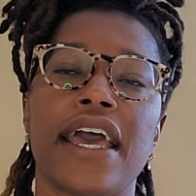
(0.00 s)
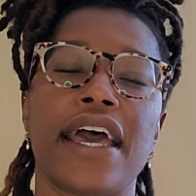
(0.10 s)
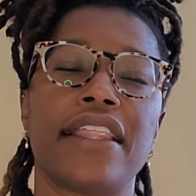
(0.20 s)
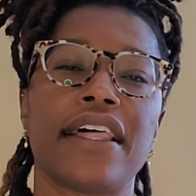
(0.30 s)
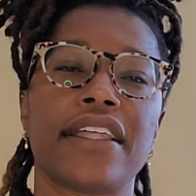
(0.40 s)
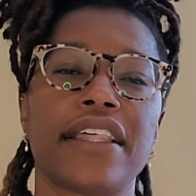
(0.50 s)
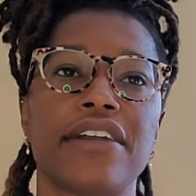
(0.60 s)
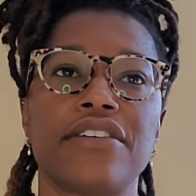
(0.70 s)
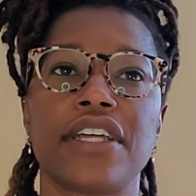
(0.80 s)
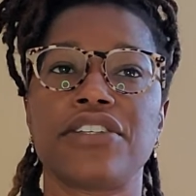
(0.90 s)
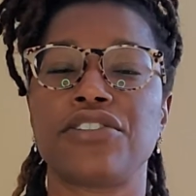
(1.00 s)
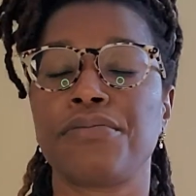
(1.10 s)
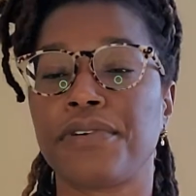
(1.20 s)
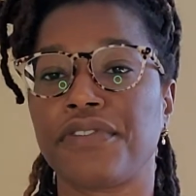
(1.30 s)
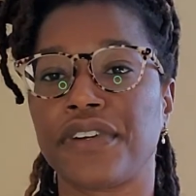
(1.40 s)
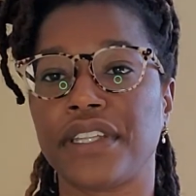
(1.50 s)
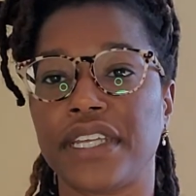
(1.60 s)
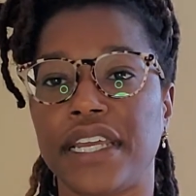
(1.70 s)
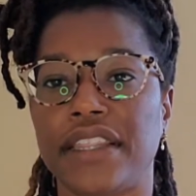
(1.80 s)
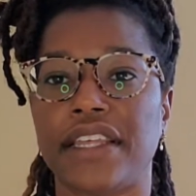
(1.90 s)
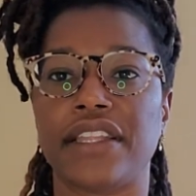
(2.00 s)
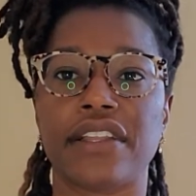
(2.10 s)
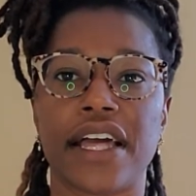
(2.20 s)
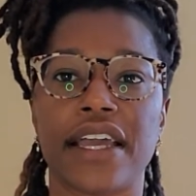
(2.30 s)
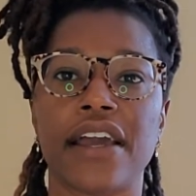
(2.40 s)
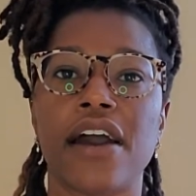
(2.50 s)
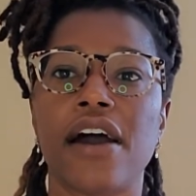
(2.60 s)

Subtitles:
and like they are like super friendly, and then they're like,